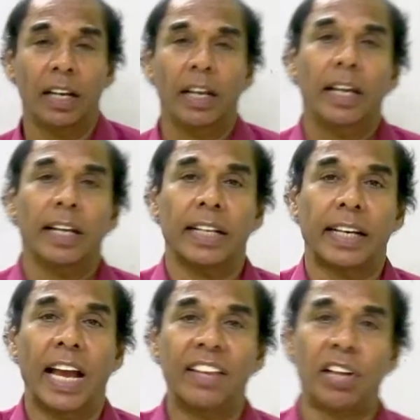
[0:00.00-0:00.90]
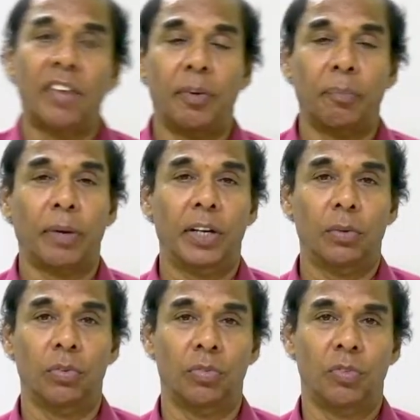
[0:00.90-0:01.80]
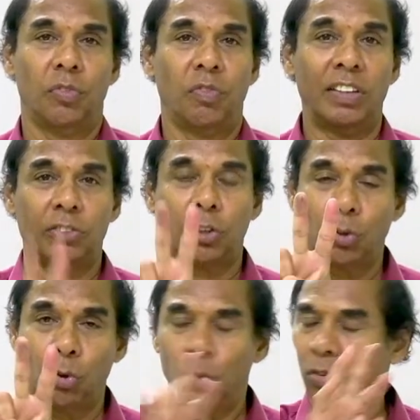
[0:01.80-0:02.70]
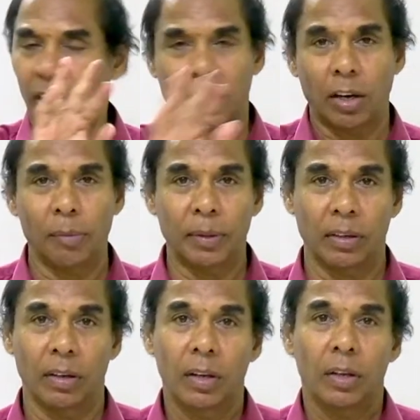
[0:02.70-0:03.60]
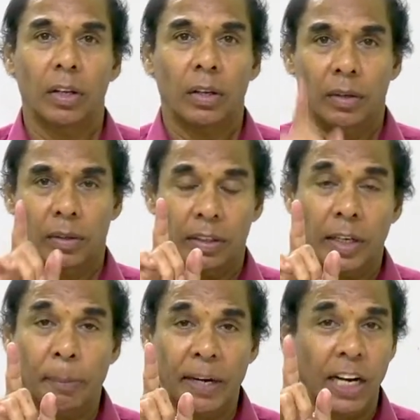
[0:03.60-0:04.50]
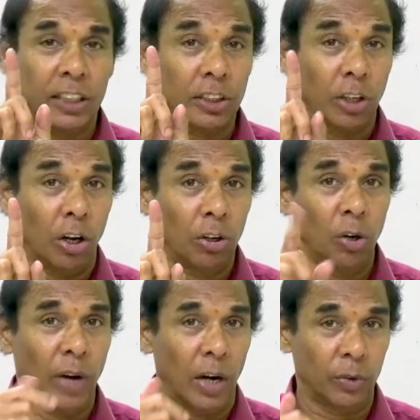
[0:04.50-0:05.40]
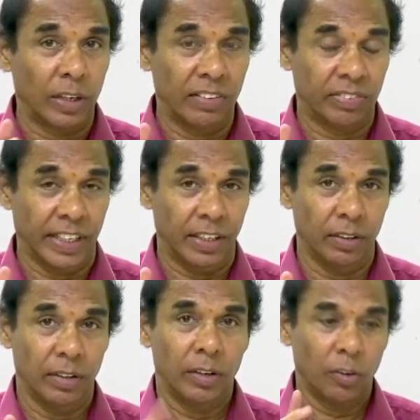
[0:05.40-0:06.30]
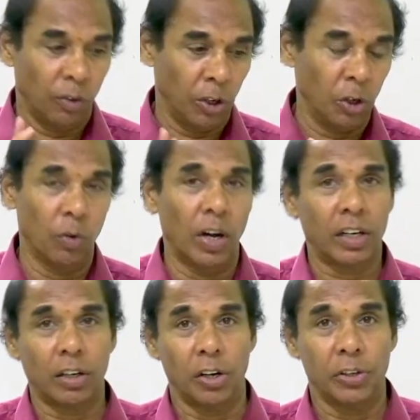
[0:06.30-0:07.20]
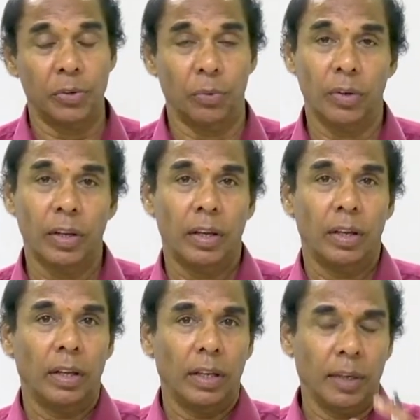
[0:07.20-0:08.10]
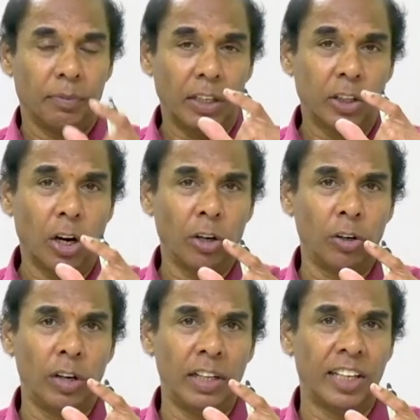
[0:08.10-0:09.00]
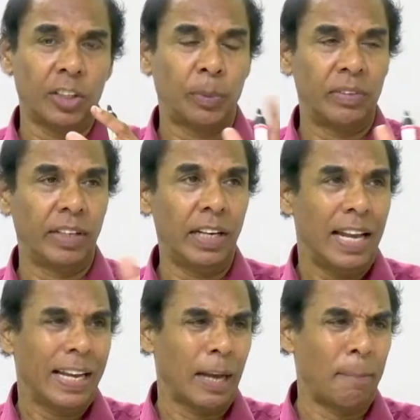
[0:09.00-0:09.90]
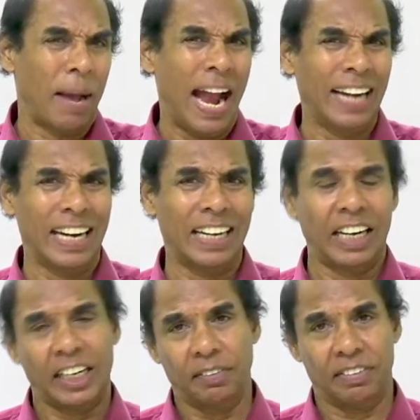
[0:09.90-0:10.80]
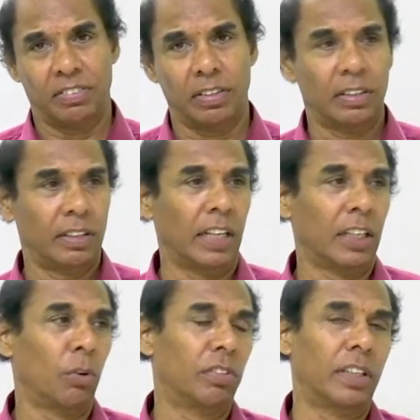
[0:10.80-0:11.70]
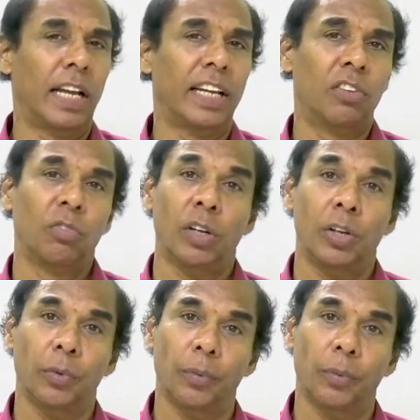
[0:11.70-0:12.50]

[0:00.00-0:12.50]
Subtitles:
In the case of imperatives, first two rules are common. Depending on the third rule, we have to decide will you or can't you. If the third rule is expressing command and request, then the question tag is VU.